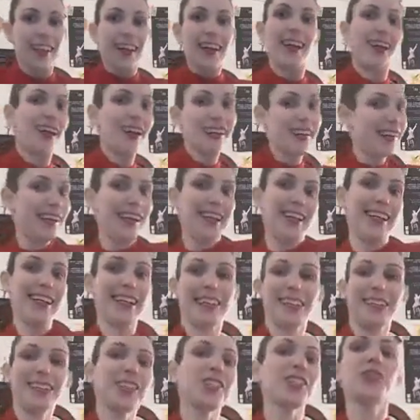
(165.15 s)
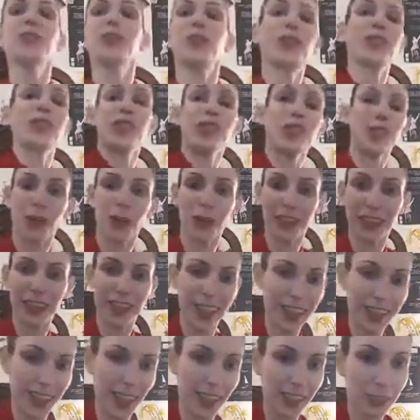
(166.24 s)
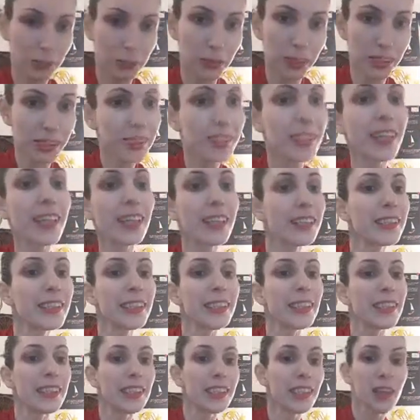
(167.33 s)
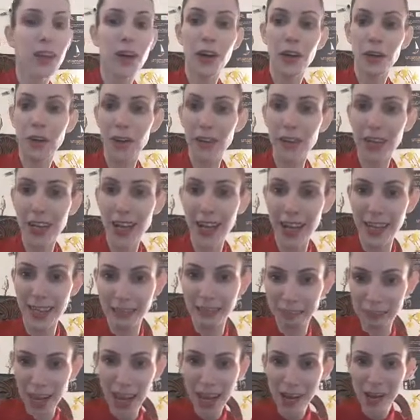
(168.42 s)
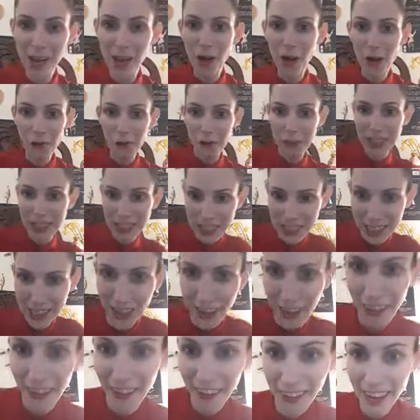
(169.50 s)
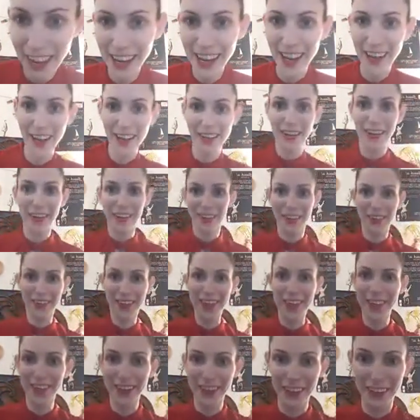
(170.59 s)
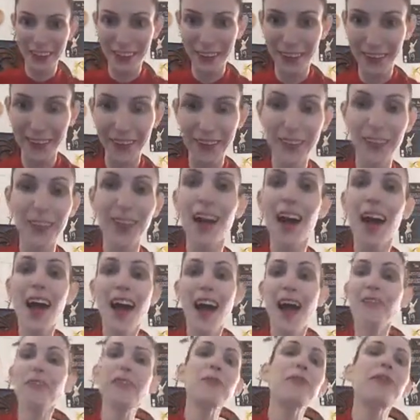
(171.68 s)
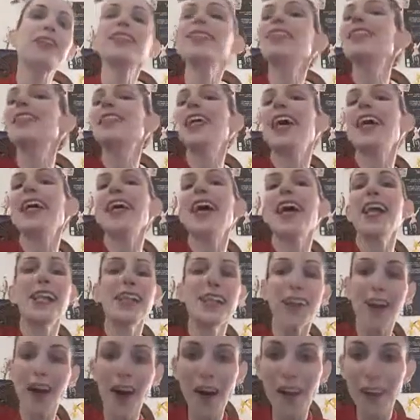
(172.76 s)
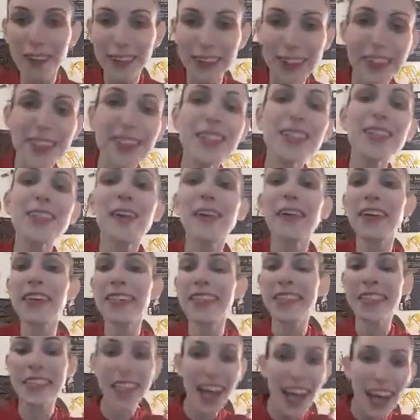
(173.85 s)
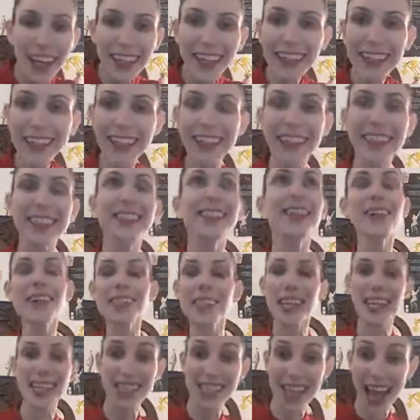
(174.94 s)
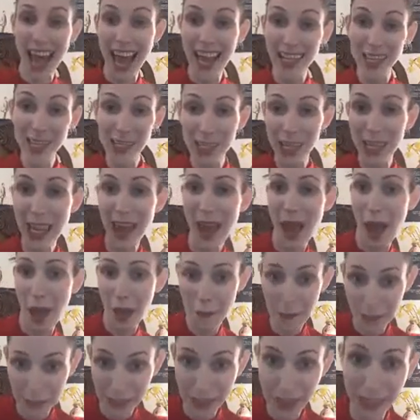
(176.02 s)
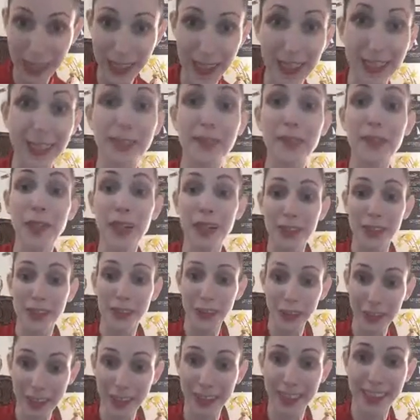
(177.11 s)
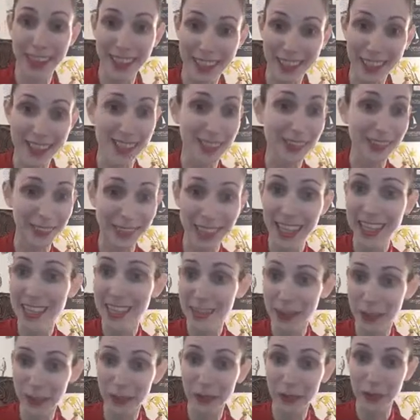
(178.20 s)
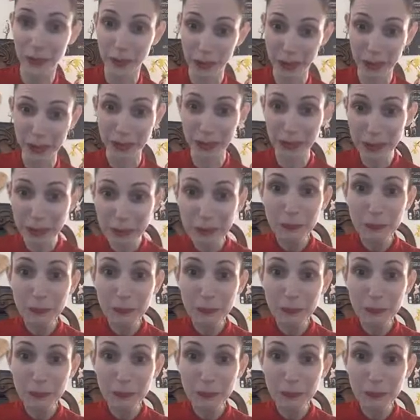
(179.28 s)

Just to enjoy the excitement. Okay, hello Peter, hello, everybody say hello. This is so exciting. Yosa is actually happening and we are doing this, so that's so cool.